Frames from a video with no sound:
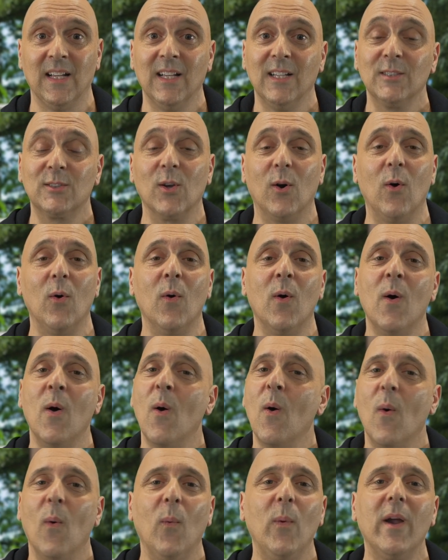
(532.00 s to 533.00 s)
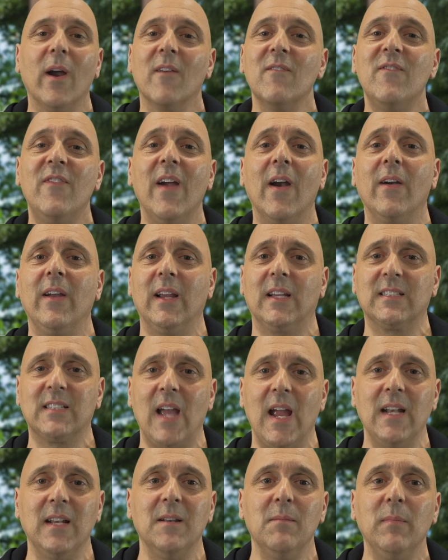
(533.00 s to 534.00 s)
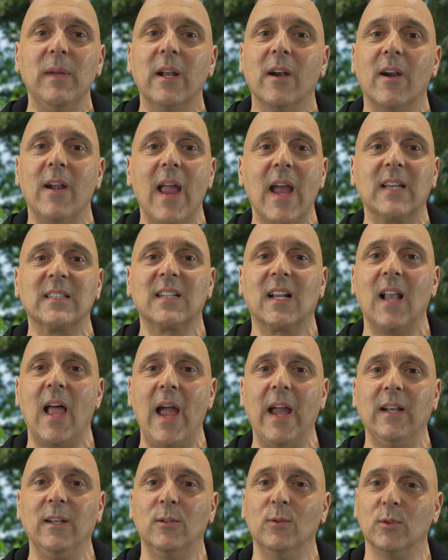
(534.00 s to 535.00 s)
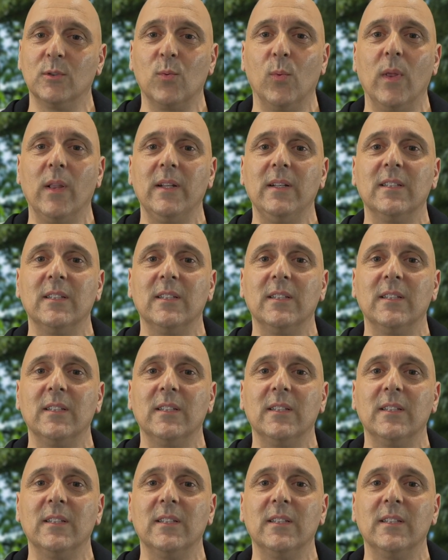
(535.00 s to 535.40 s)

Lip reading: So we are very excited to meet our next client who is willing